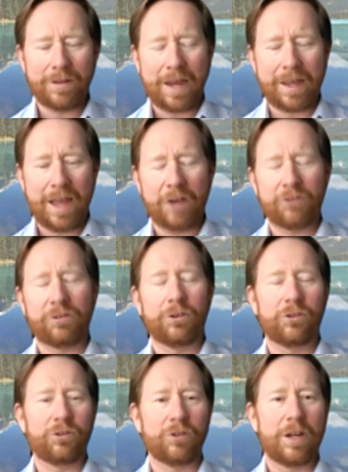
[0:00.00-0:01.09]
cash flow
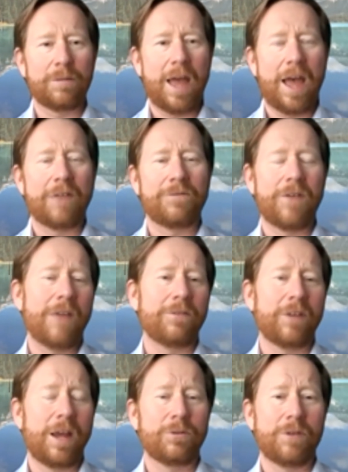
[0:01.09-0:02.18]
stream at 5
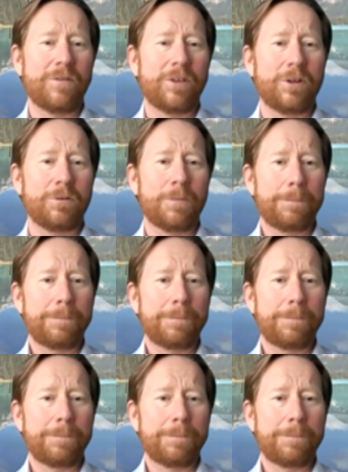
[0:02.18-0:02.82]
times revenue,